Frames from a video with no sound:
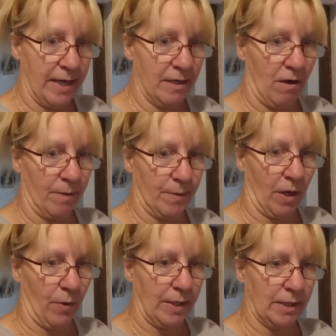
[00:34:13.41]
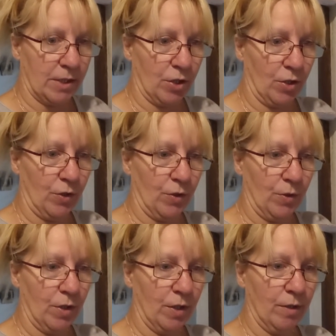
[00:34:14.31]
Then I'm going
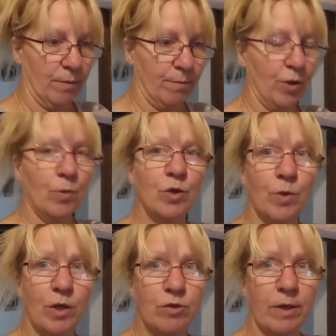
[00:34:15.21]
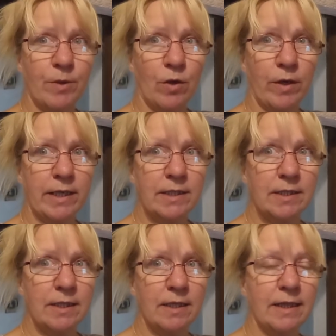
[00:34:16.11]
to put the woodworm treatment on
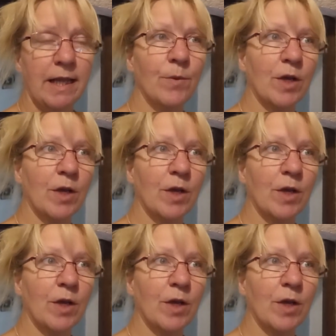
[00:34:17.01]
it.